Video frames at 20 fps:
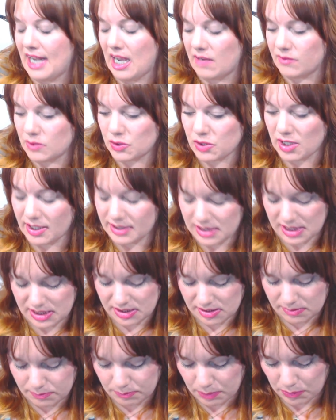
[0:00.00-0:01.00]
I haven't
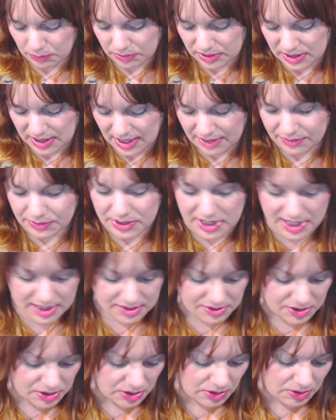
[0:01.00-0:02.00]
tried these both together
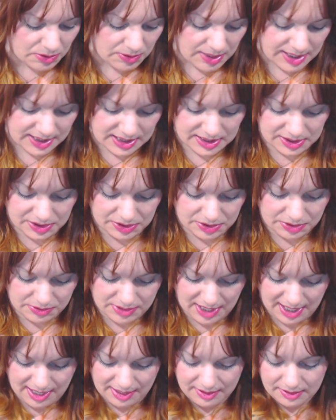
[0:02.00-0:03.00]
yet, so I need to
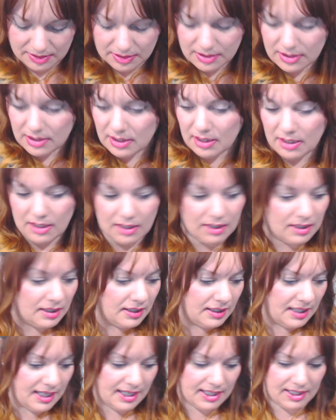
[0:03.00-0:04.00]
do that.
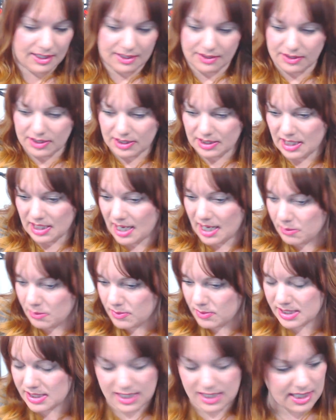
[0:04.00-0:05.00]
And
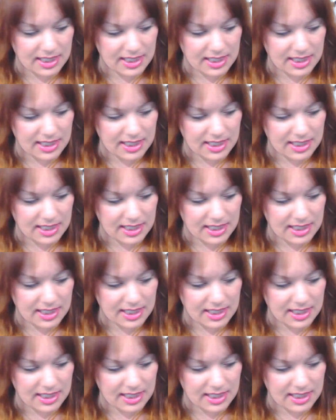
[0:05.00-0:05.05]
that